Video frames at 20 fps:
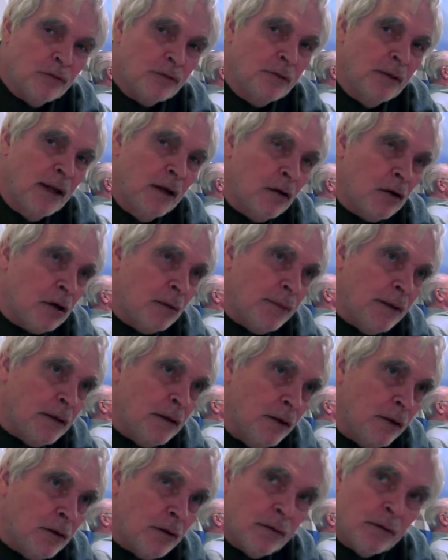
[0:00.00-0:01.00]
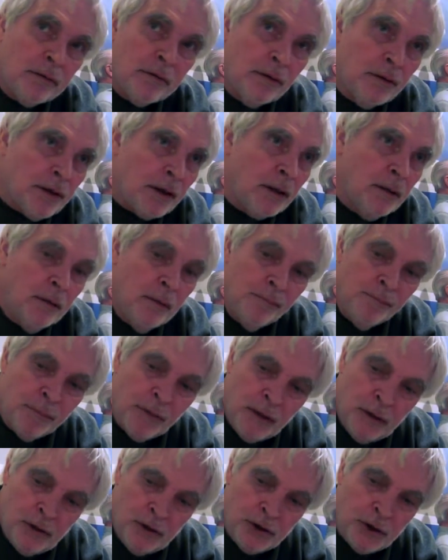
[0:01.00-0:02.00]
was now going to be near 30.
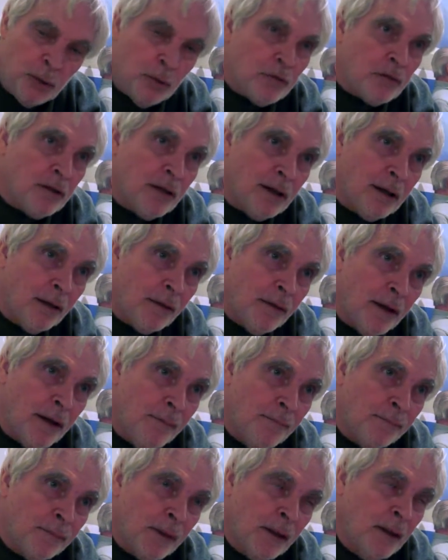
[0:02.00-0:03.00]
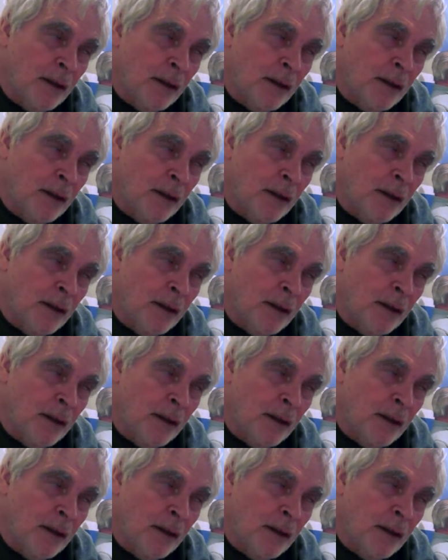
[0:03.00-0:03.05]
She was little then.